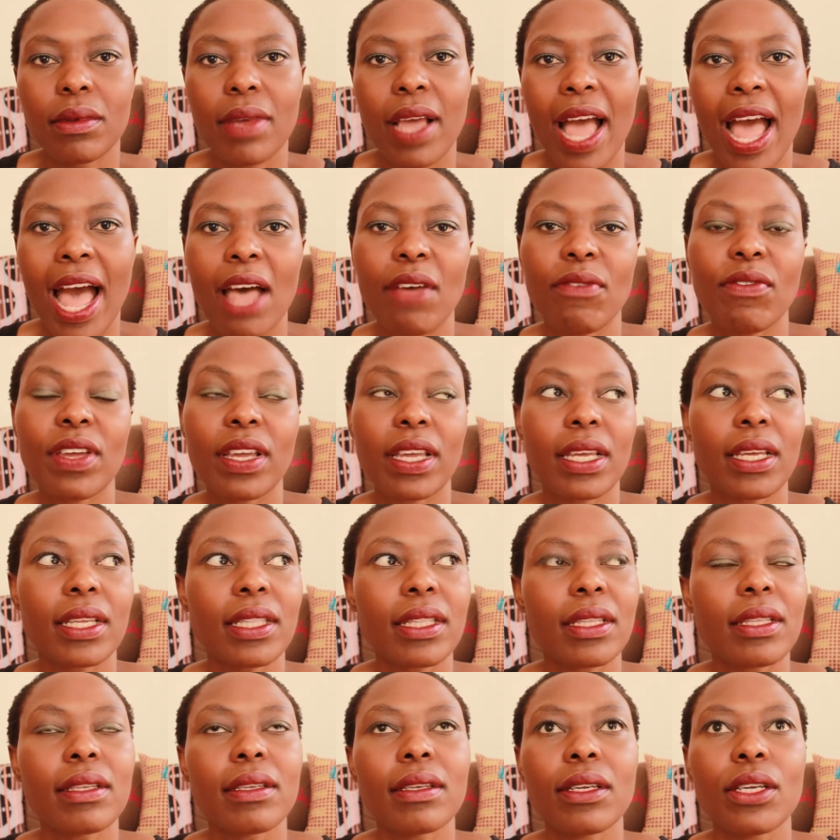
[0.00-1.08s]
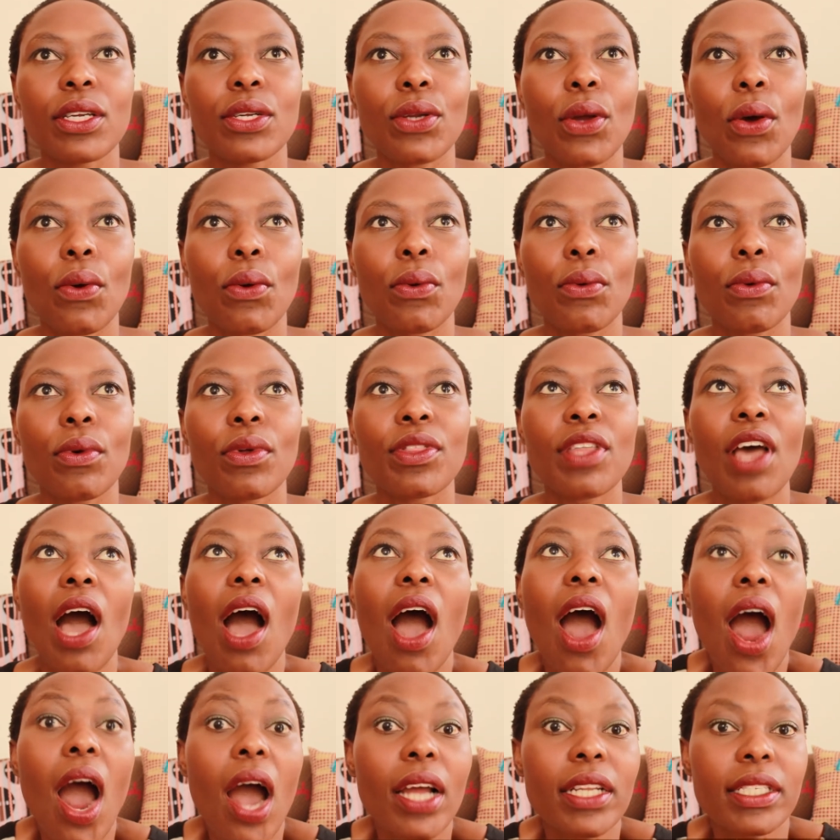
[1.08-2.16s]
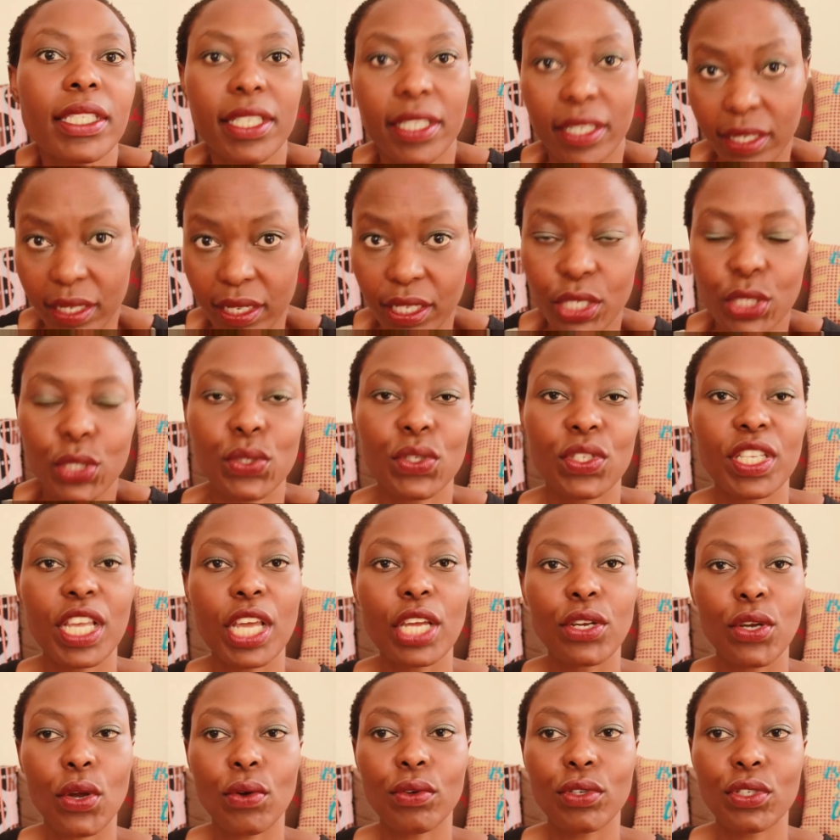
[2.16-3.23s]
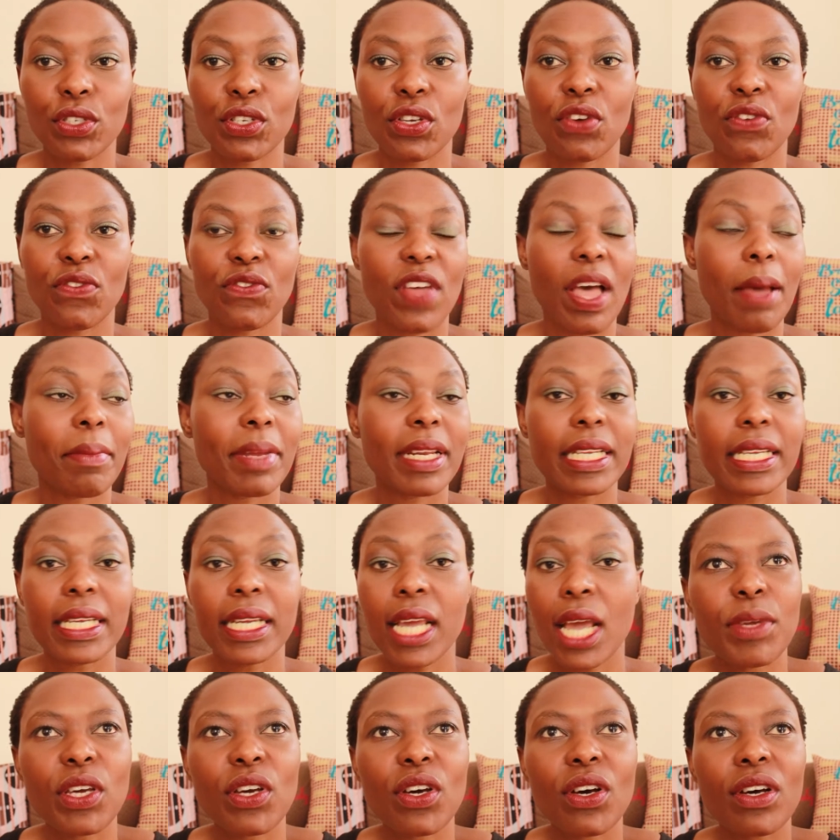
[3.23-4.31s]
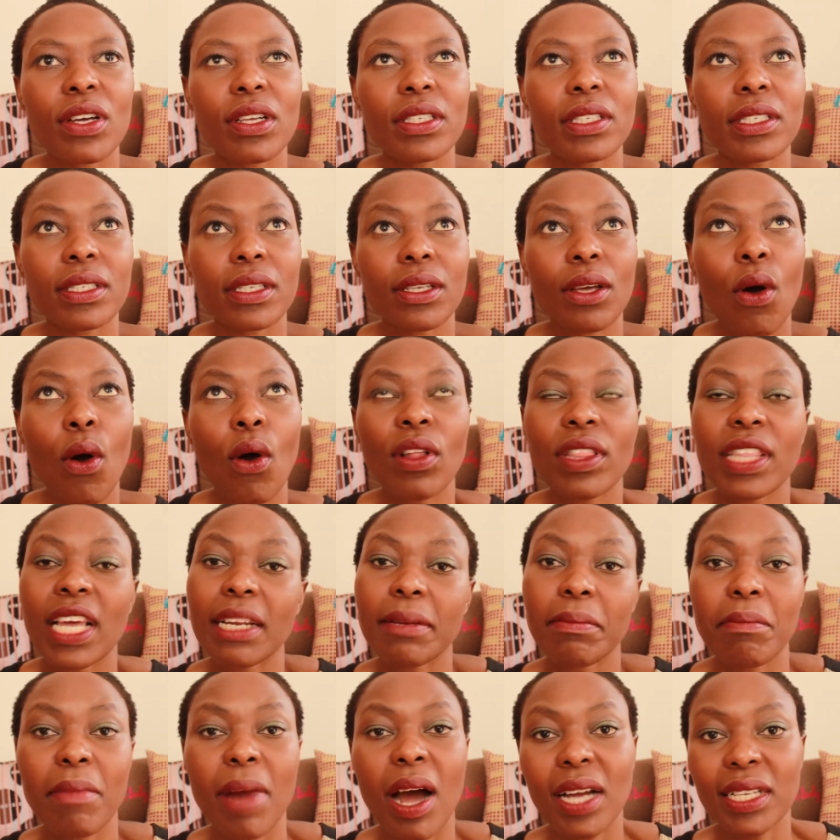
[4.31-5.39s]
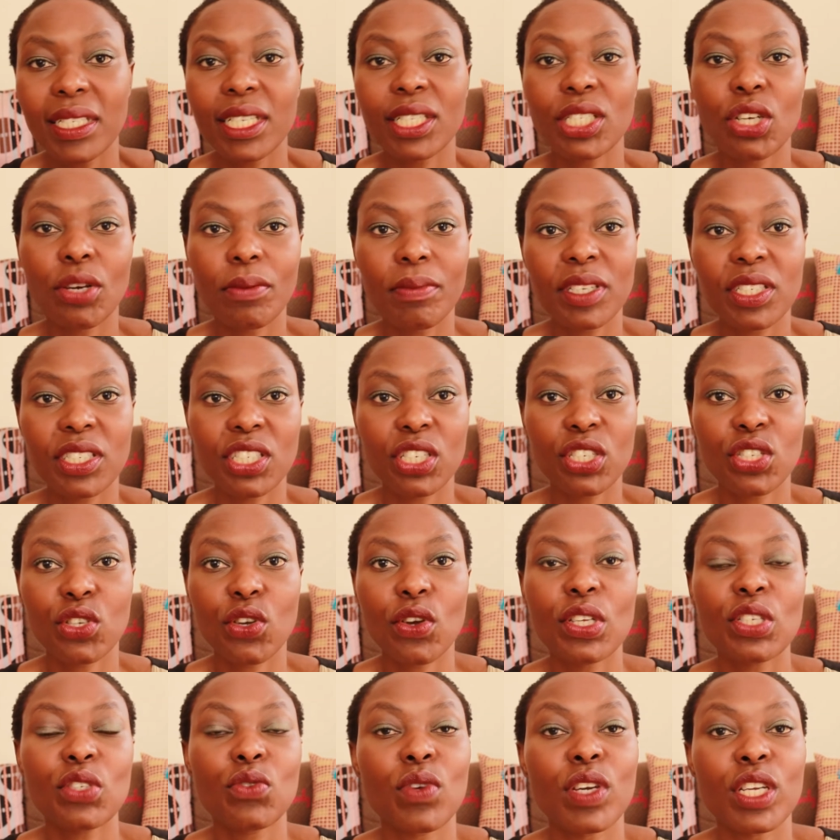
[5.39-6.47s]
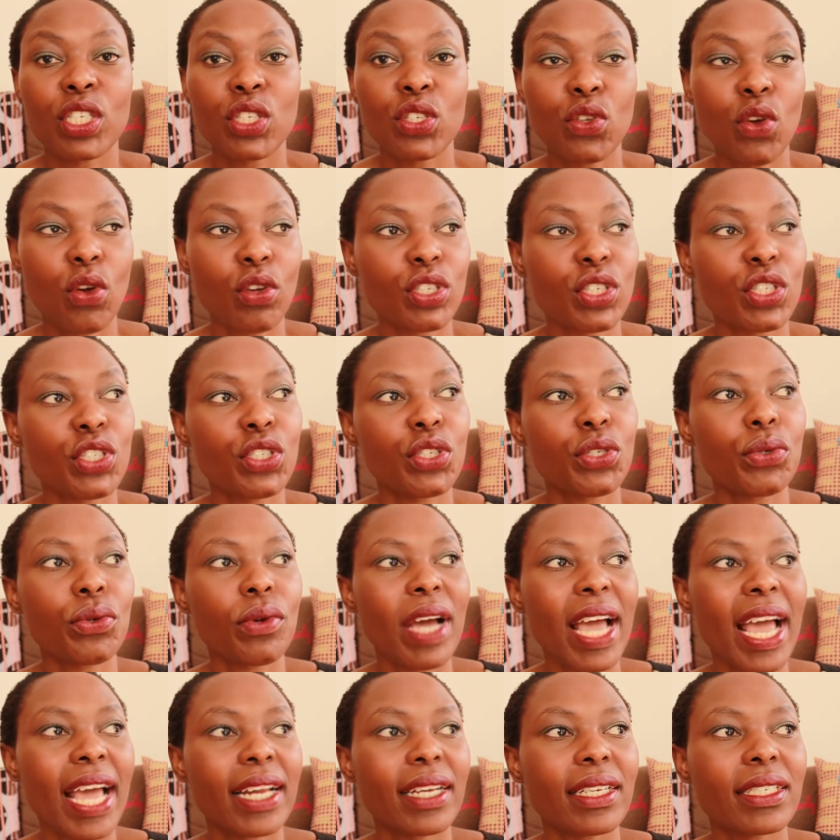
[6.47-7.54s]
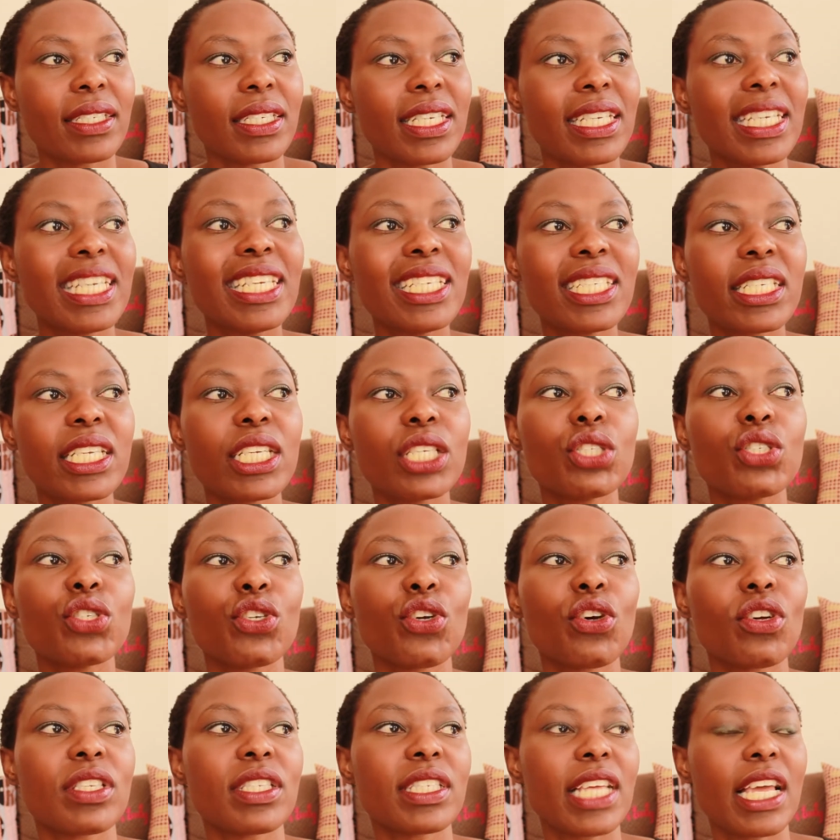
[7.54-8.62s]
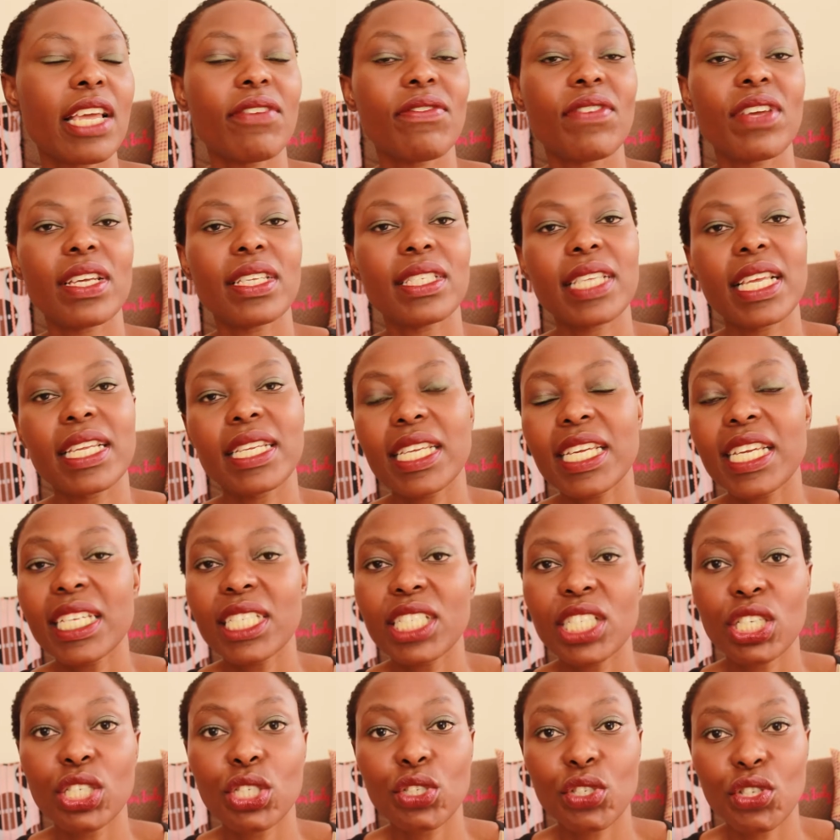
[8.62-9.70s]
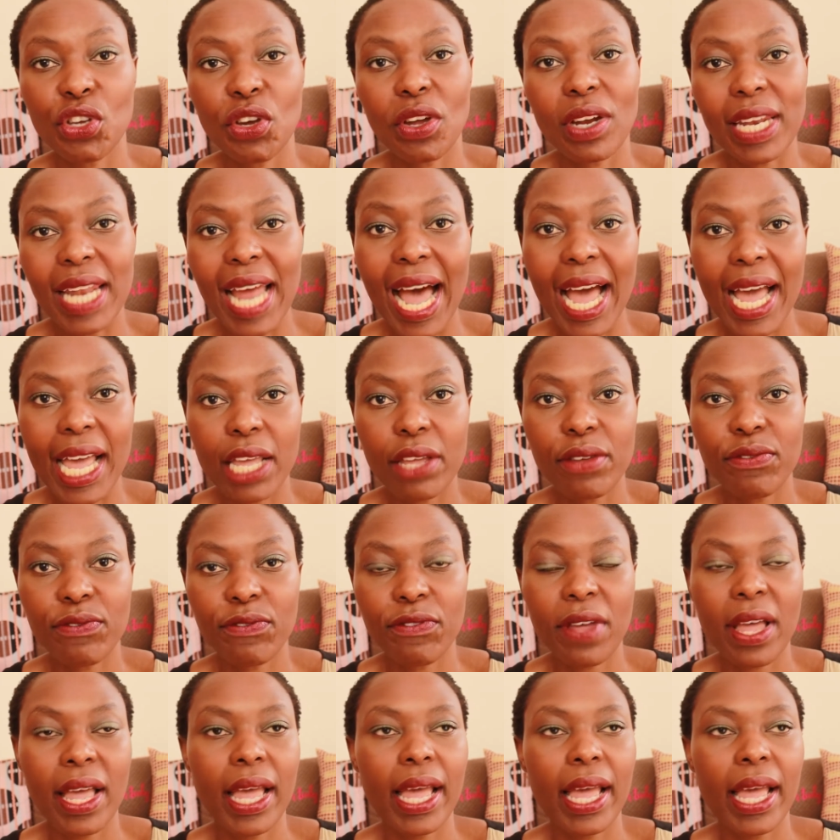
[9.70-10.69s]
having, you know, the heart to say no to your family because all that martyrdom is just going to exhaust you and eat into your savings and eat into your life.